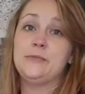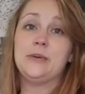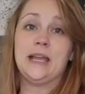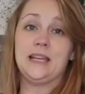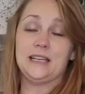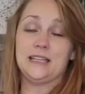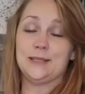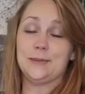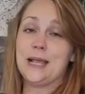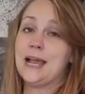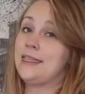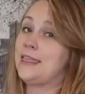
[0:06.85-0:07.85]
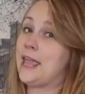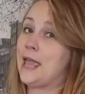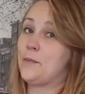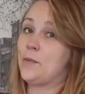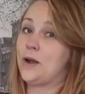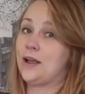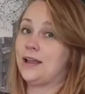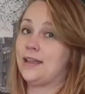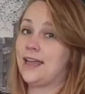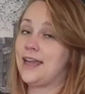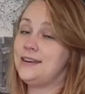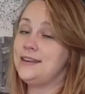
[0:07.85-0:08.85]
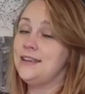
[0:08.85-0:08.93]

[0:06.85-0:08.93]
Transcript: Peyton is behind the camera again,